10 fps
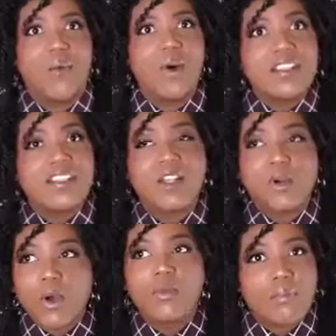What does a
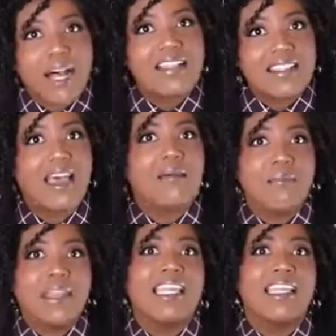growth
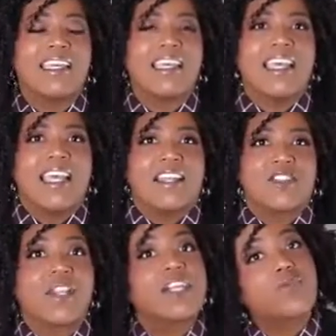mindset mean? And
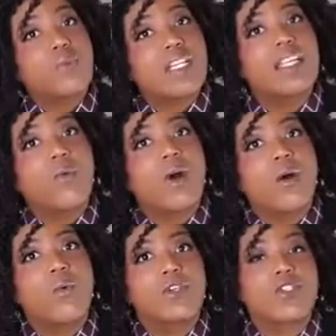so that's really
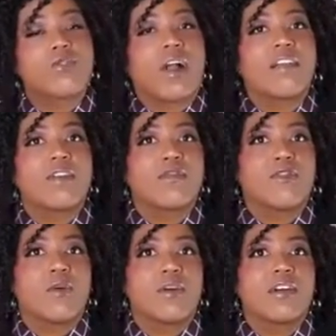what we're striving
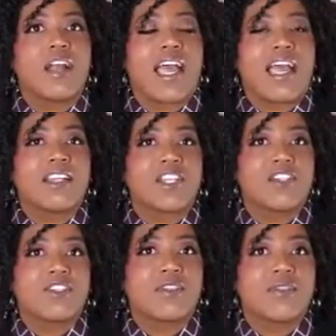for at
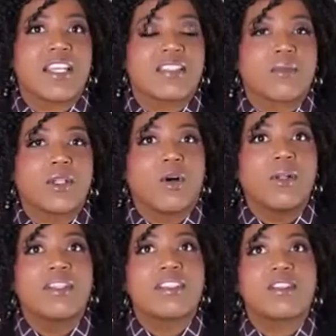Change Enthusiasm
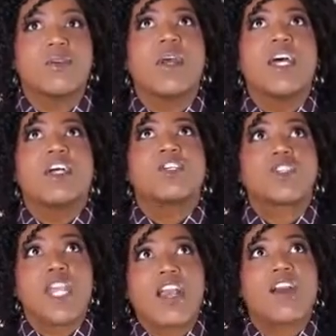Global, is to
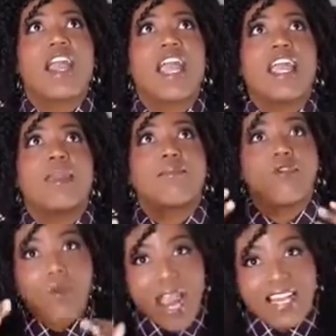share a
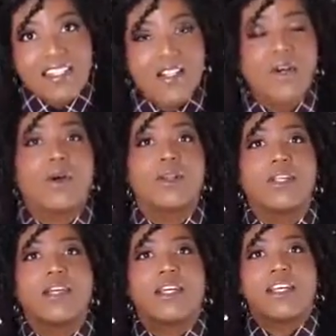
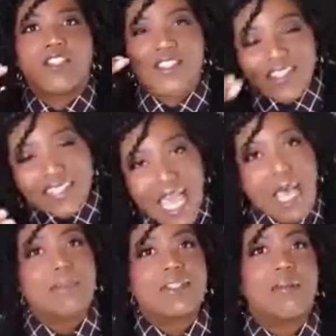practical,
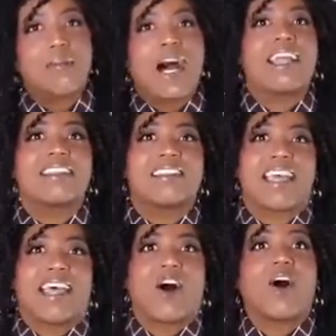stepped
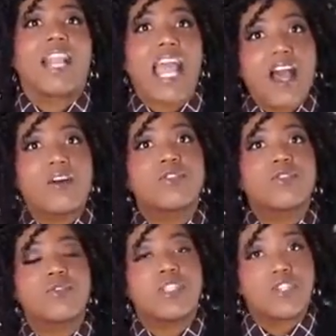mindset on how
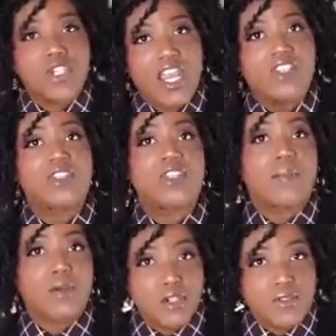to see change as
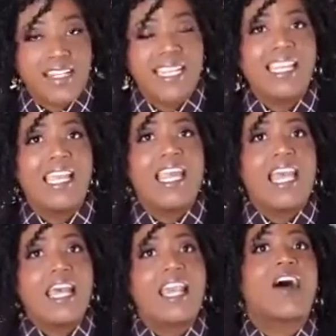opportunity
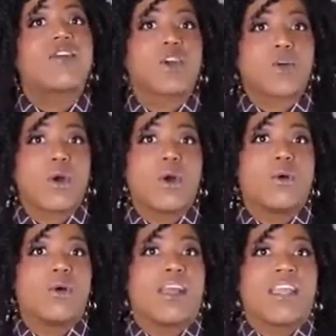and how to
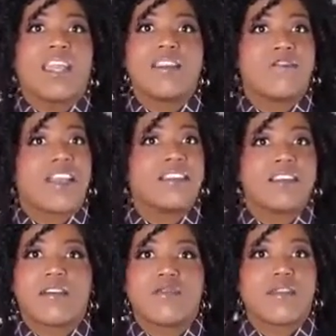grow in the
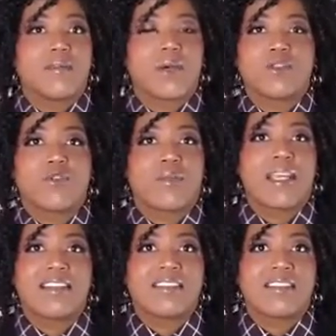face of the most
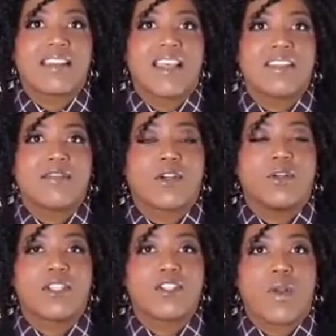tremendous and
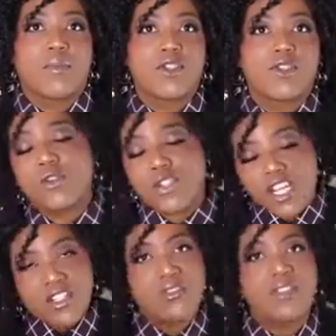difficult disruption. So
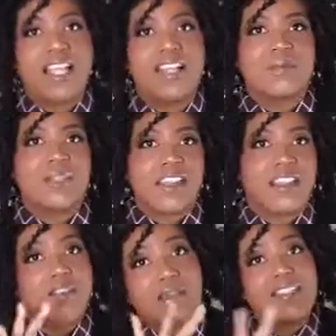change enthusiasm is
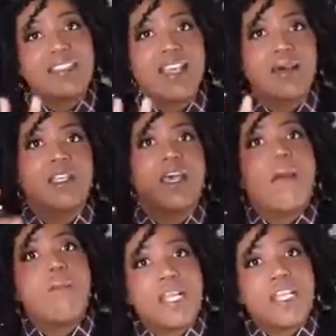a 3-step
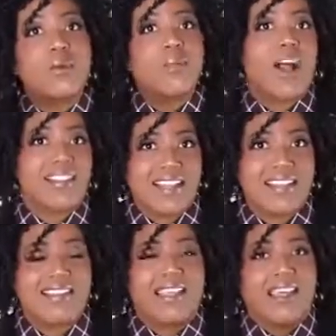mental
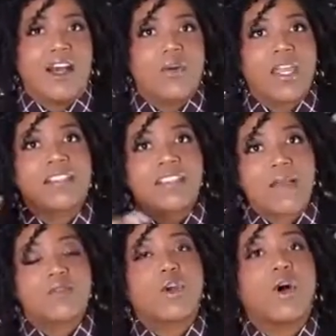process. Okay, the
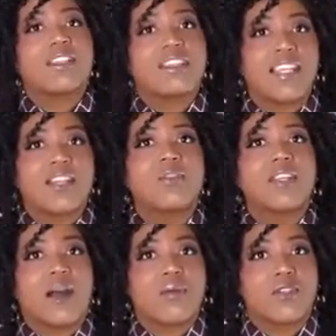steps are called the signal,
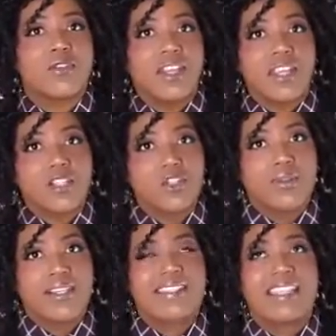the opportunity, and the
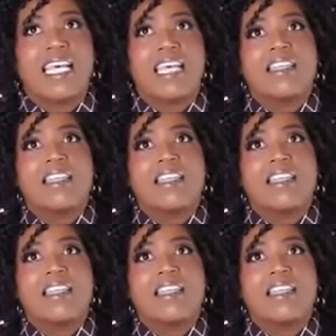choice.